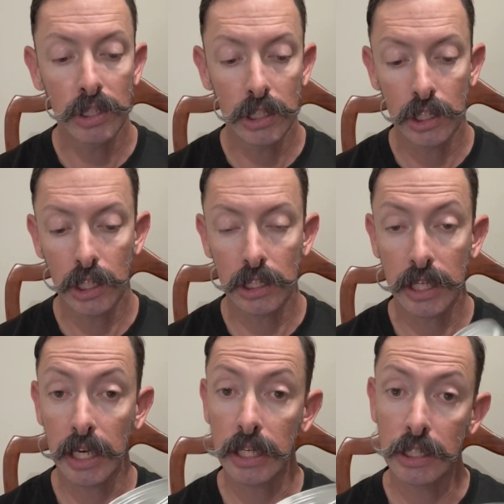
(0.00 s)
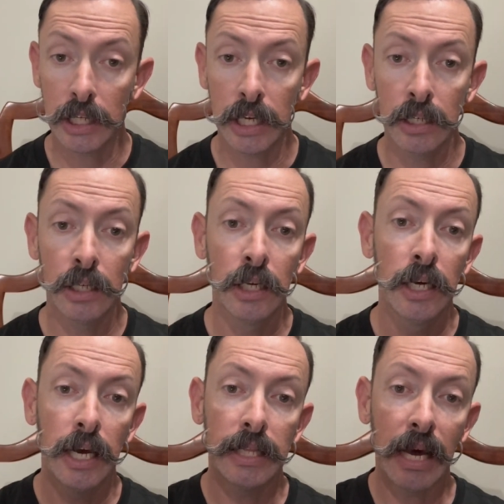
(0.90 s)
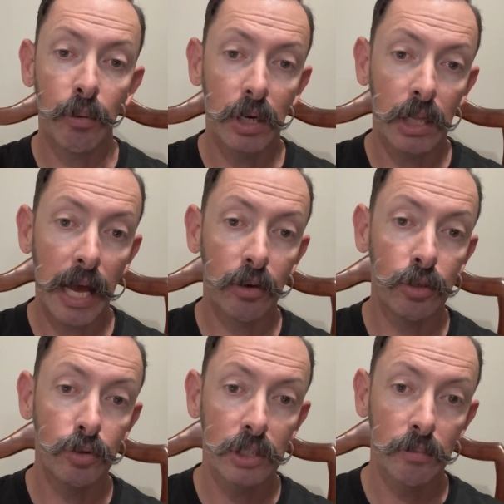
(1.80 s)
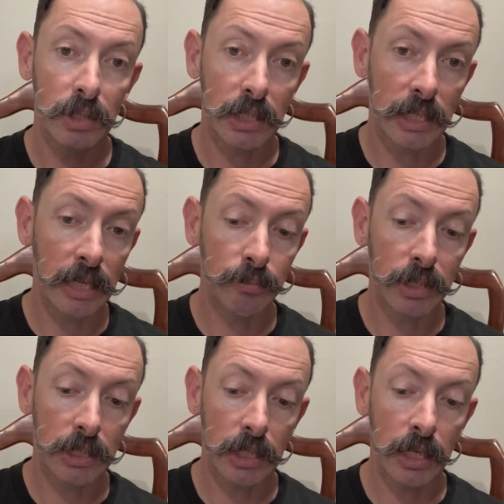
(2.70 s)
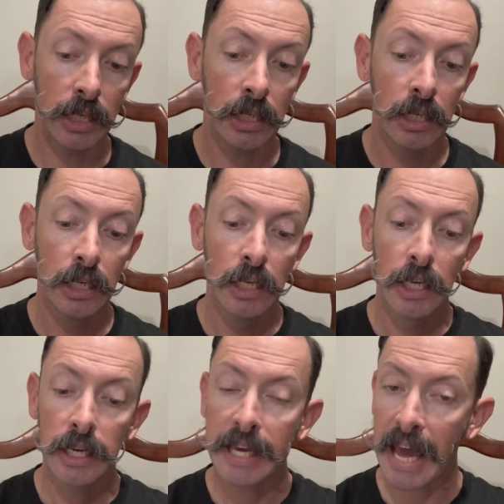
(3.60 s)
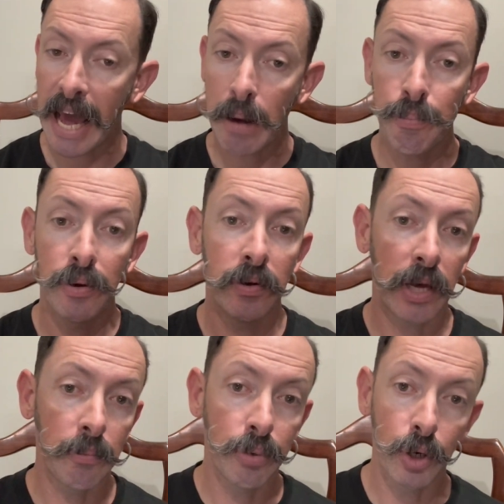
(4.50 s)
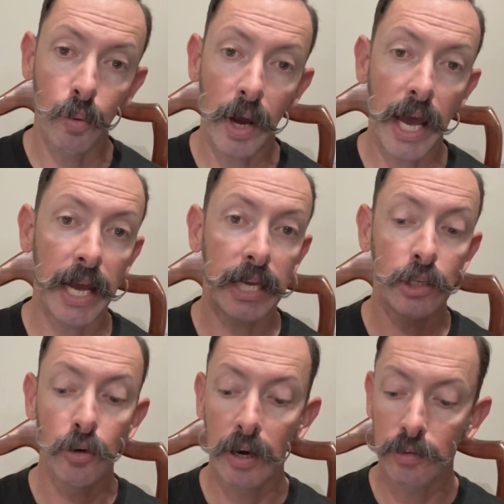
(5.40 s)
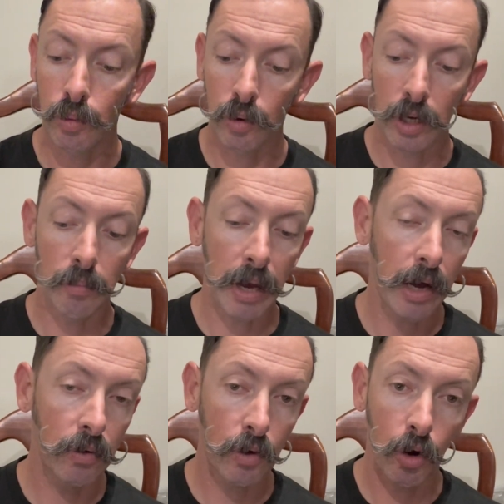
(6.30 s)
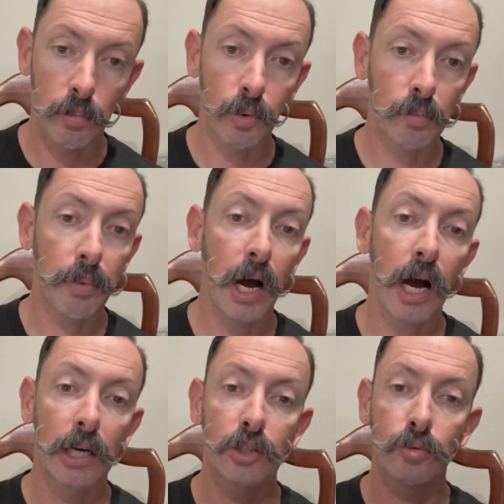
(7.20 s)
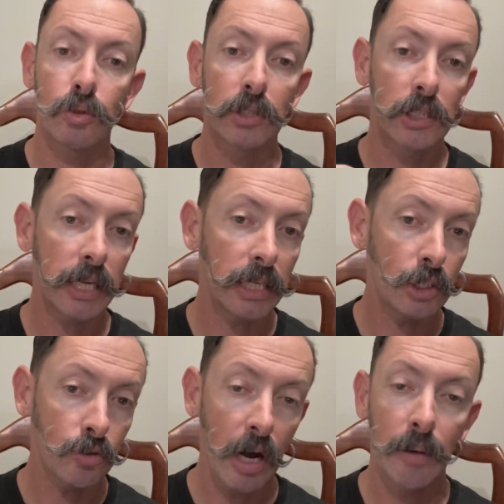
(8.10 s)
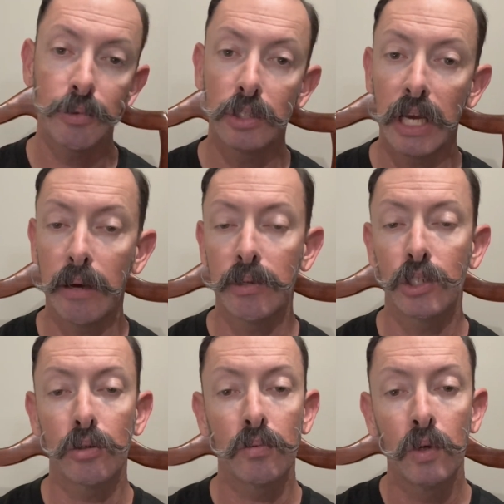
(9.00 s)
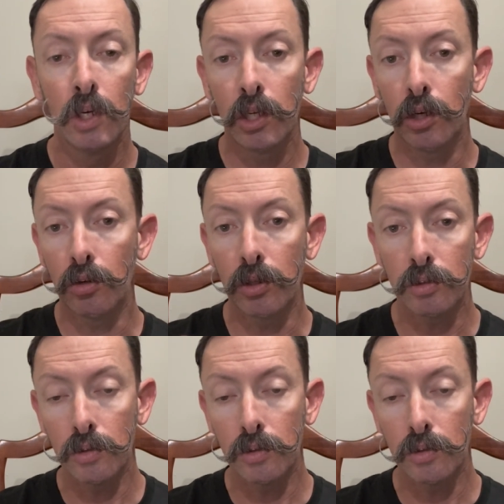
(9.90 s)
suggest getting a tin, and that would allow you something to keep this in, cap, and put away, and you don't have to worry about cardboard box or this getting dropped or damaged, or the